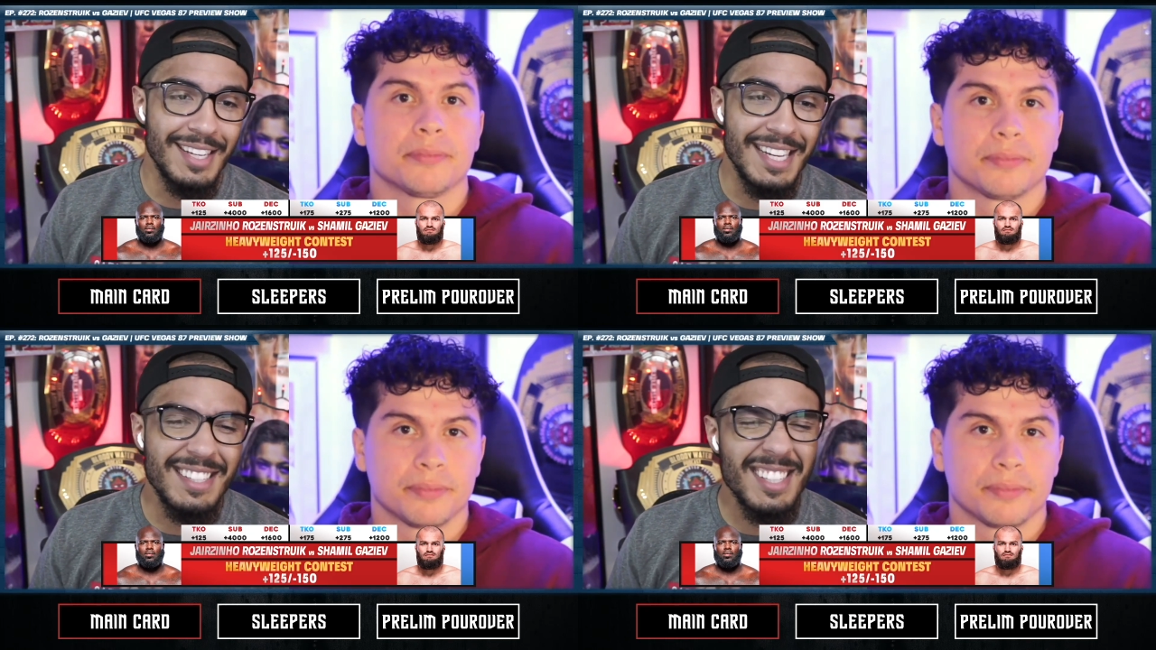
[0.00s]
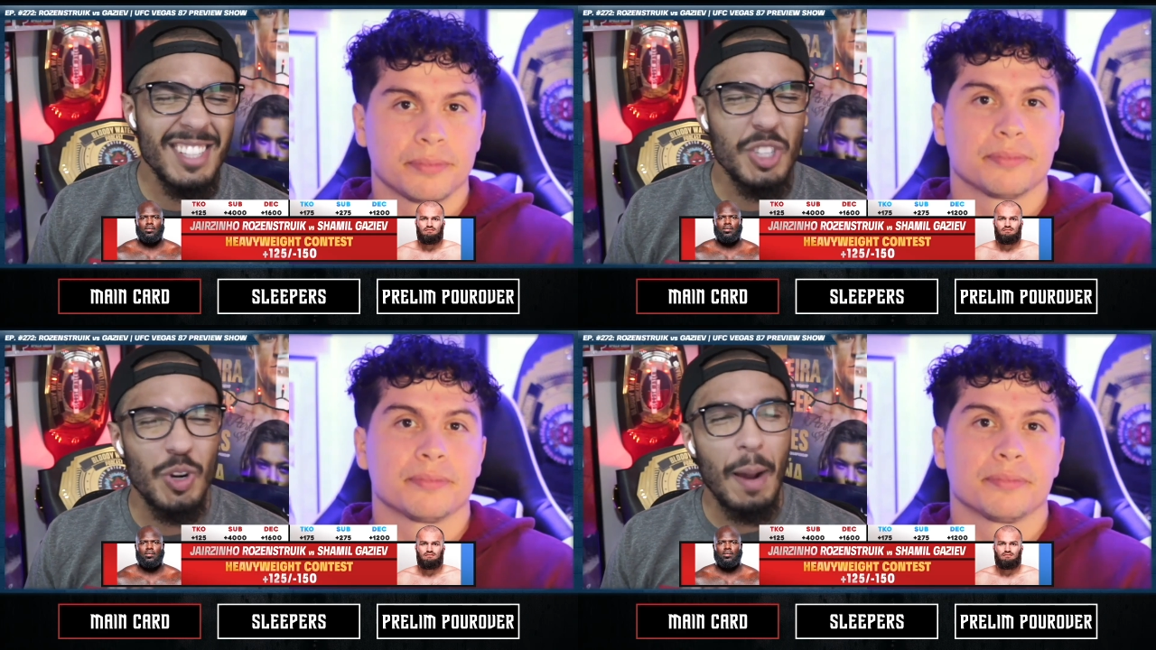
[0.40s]
Speaker 1: is
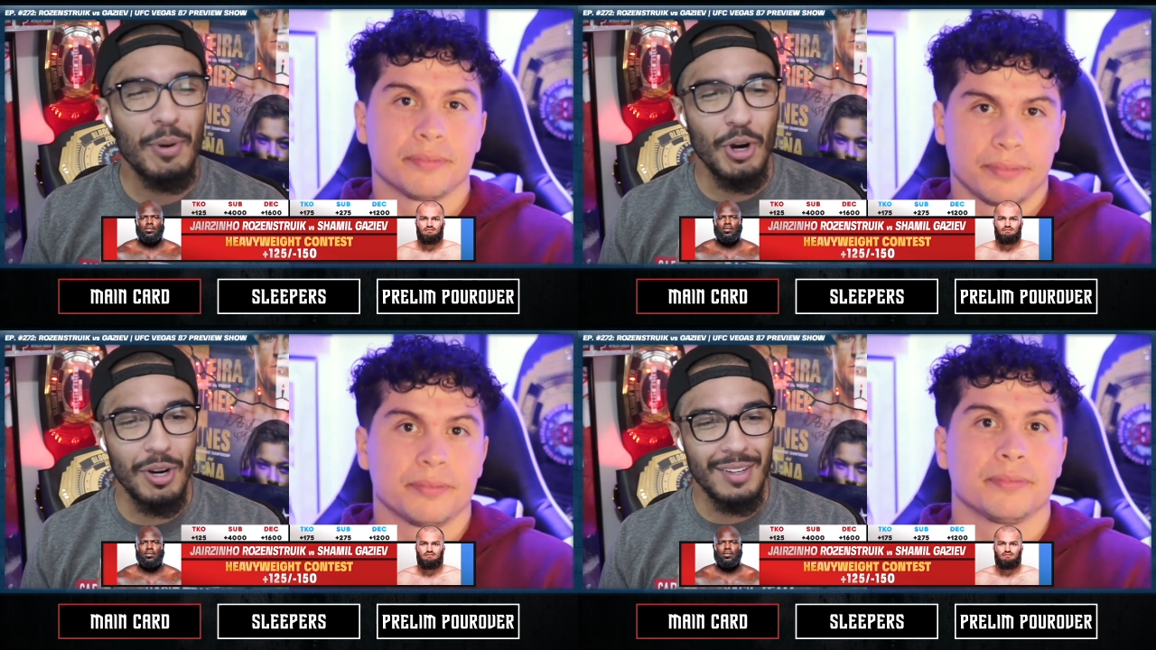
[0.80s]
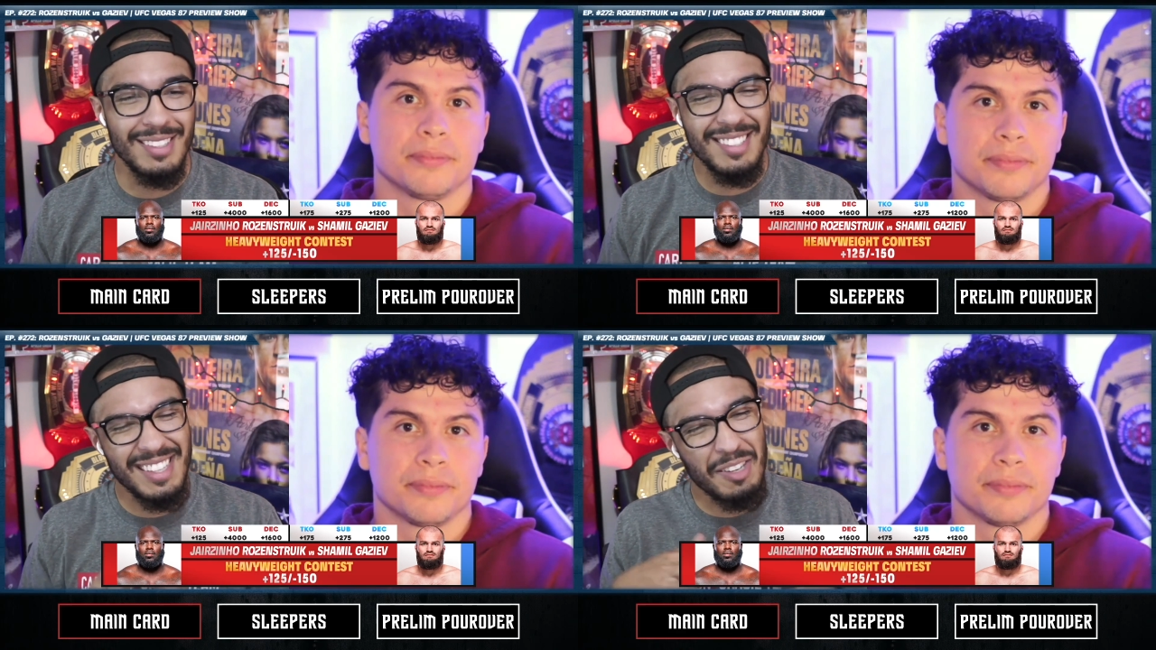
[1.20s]
this a trap card?
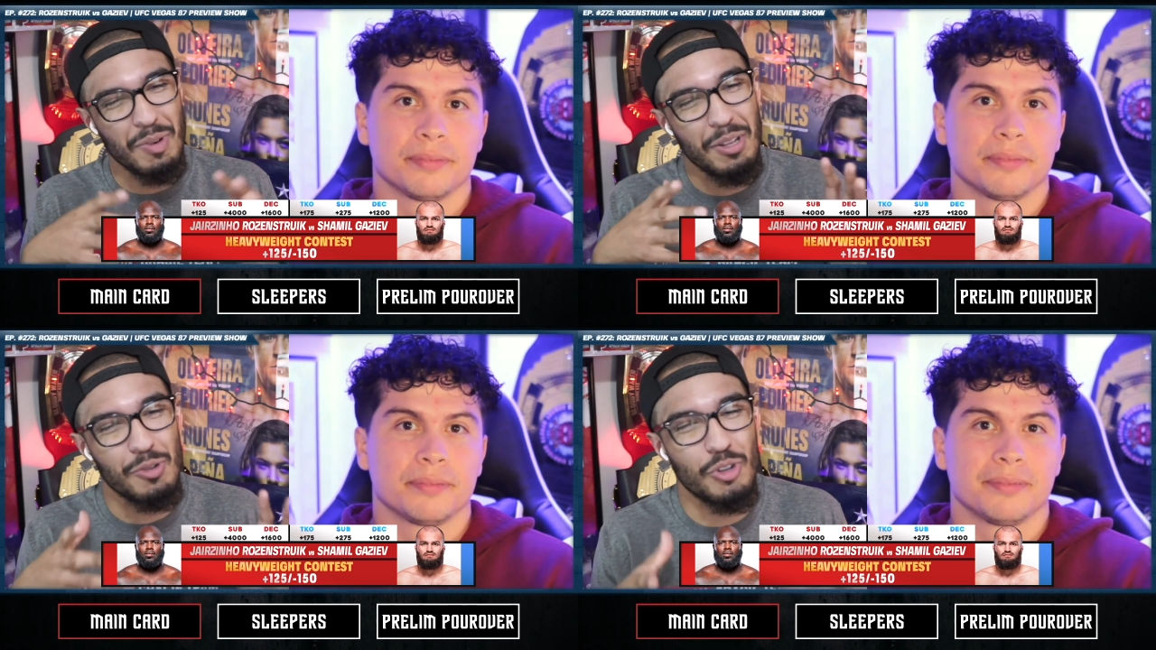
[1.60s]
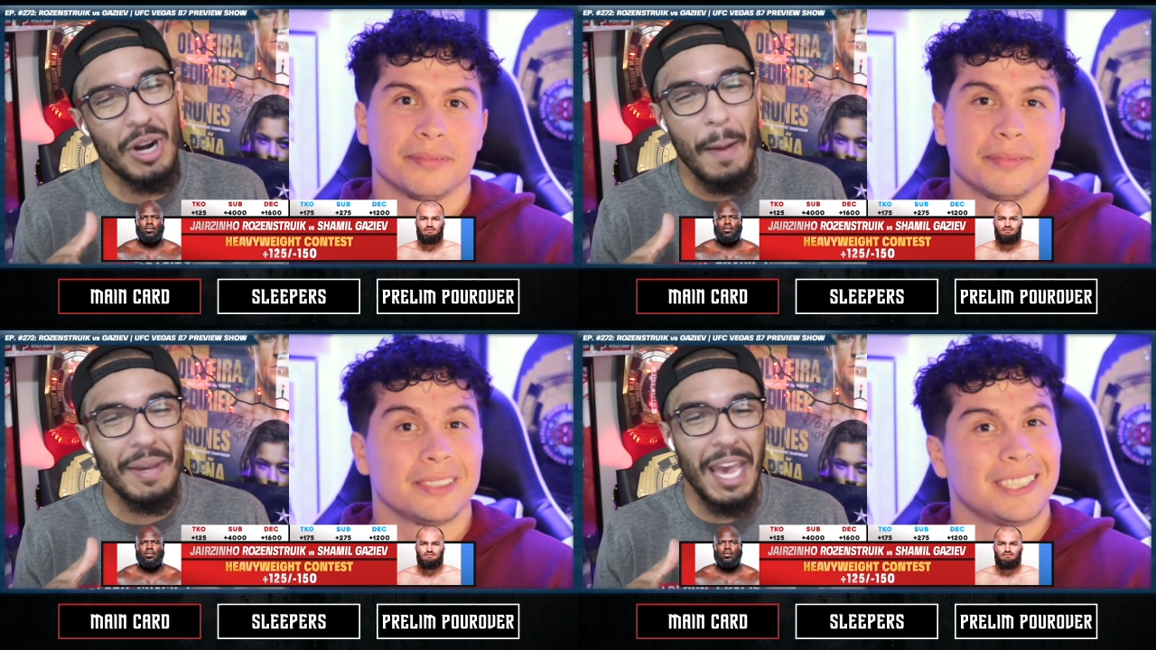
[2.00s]
Is this like one of those
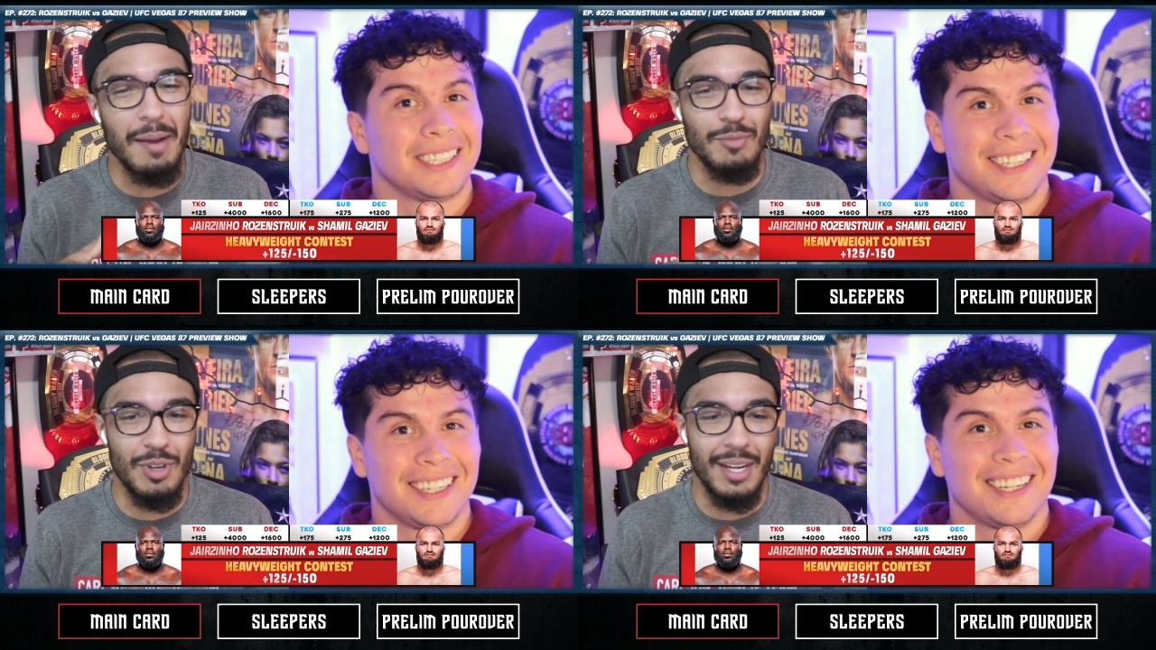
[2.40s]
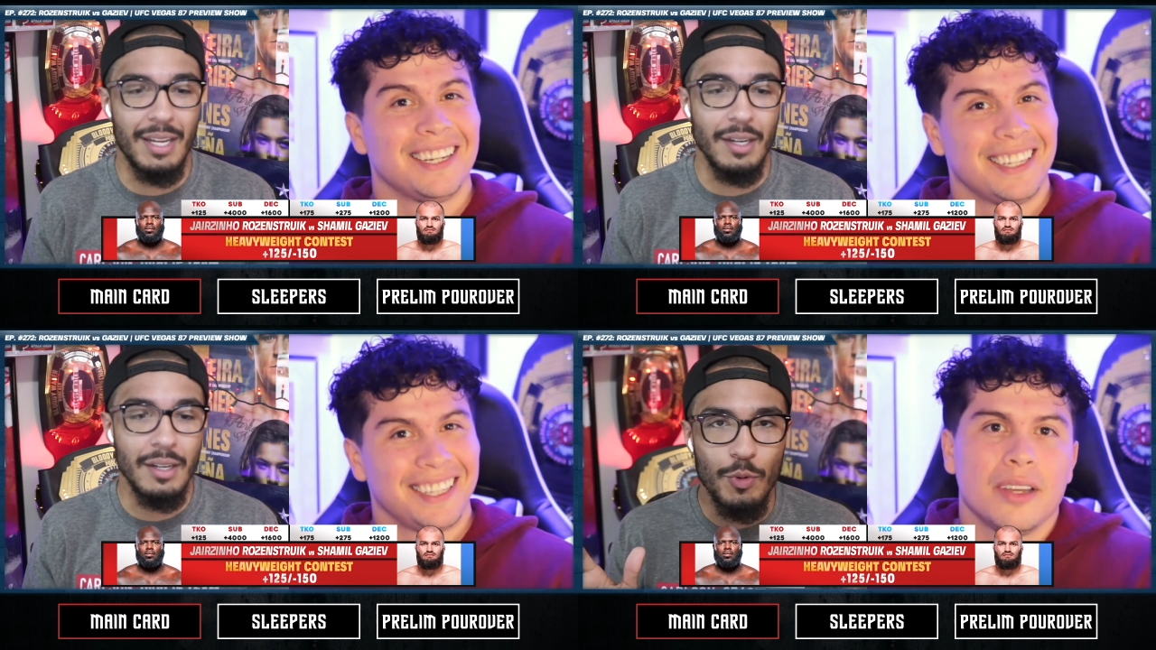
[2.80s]
trap games right
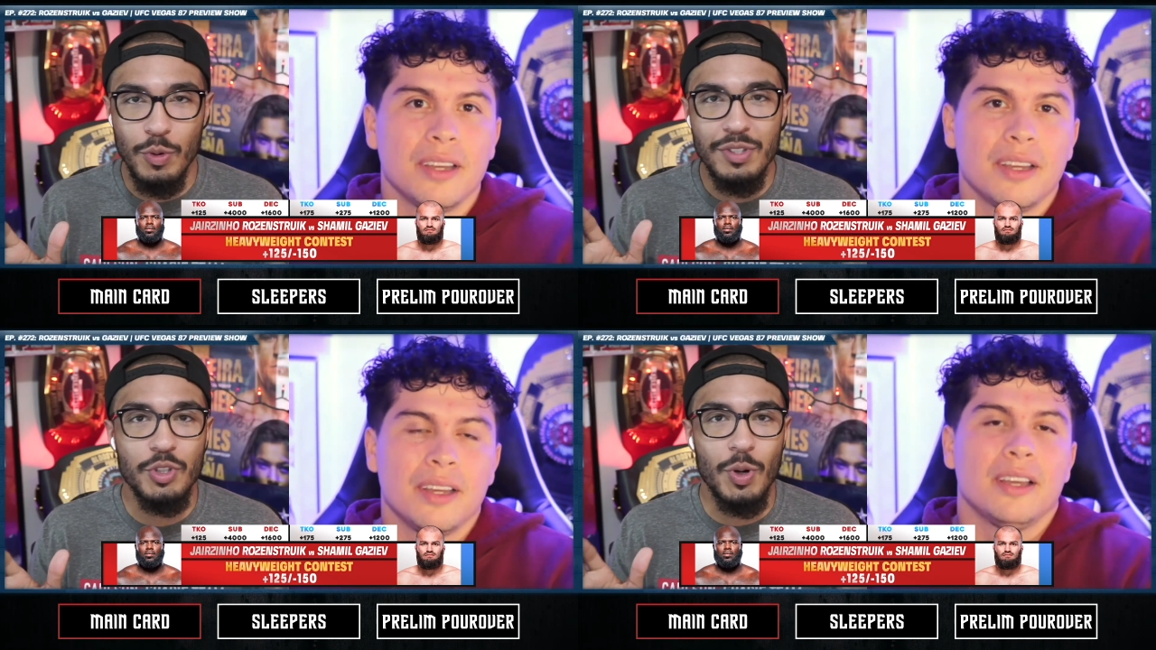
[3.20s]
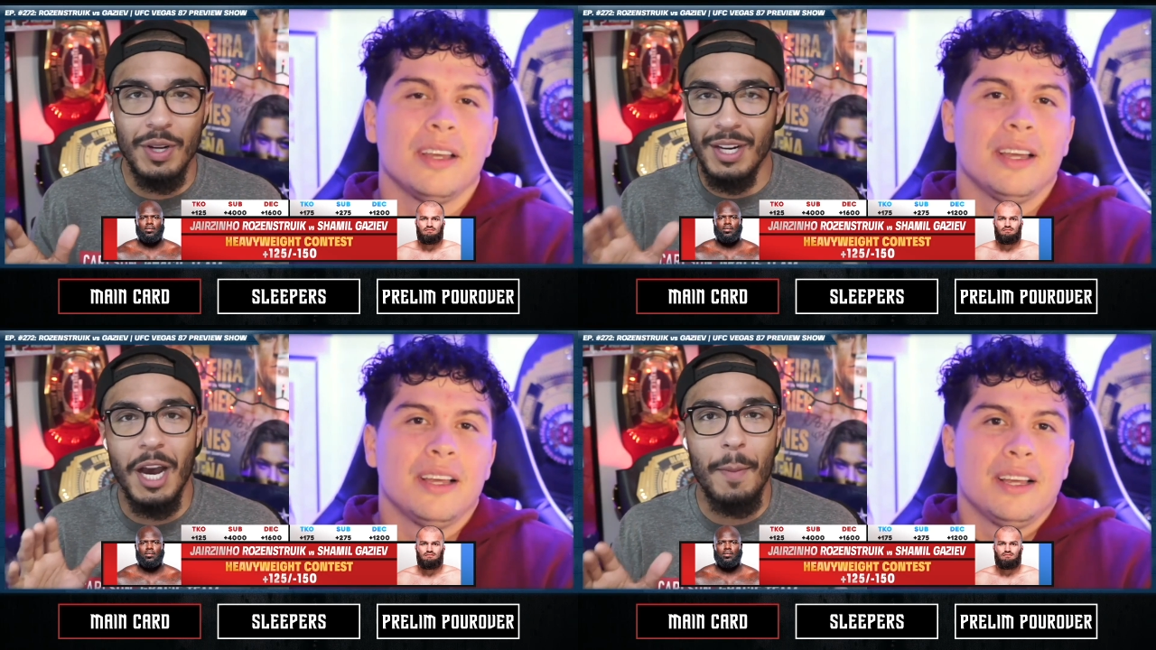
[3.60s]
here?
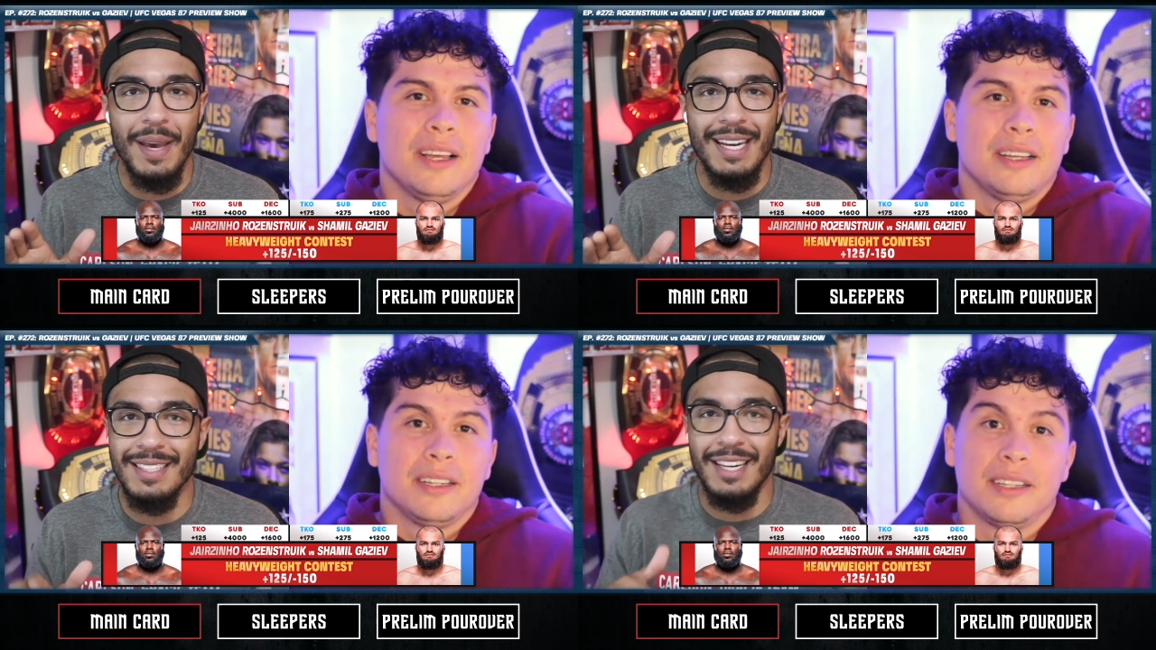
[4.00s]
Rozenstruik going to come in, he's